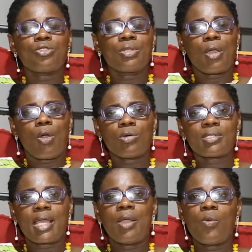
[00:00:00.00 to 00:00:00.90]
to the
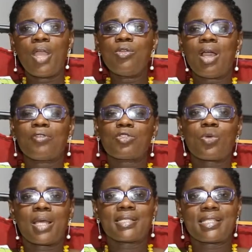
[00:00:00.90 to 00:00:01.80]
altar, and when you have
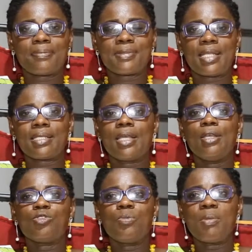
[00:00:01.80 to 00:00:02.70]
also accepted
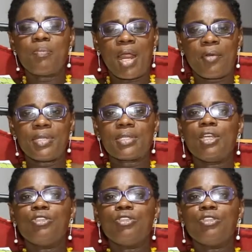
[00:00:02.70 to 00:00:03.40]
to be married,